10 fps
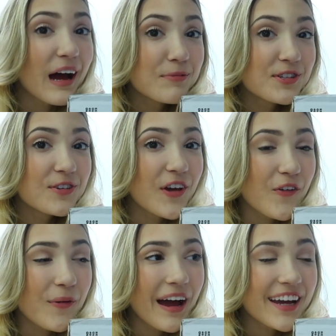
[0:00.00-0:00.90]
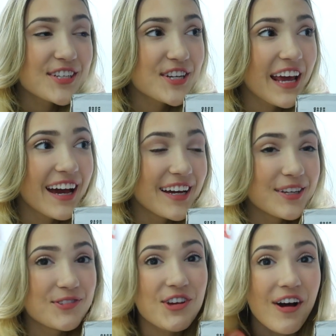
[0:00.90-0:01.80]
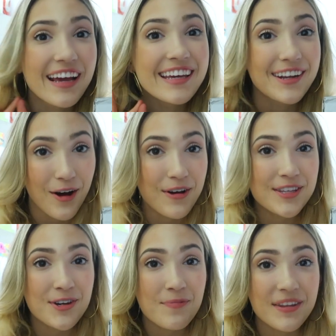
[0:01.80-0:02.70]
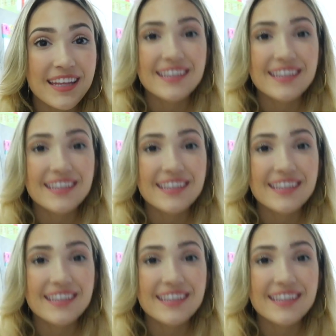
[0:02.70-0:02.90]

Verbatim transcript: oh, absolute favorite package to get. And so I cannot wait to open